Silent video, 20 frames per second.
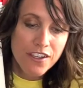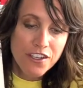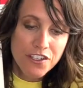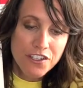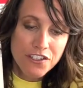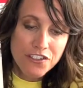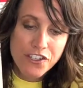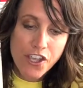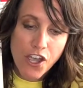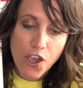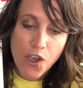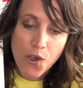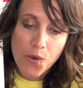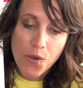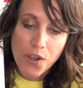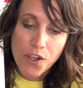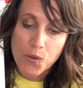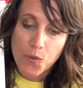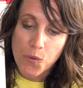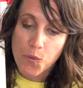
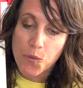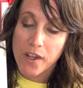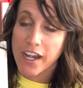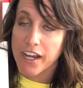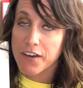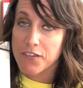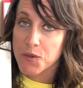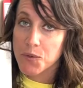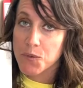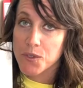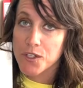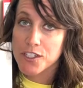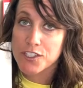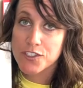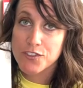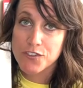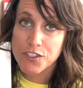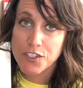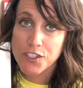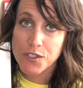So whatever works
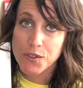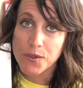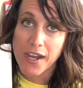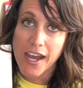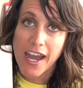for you,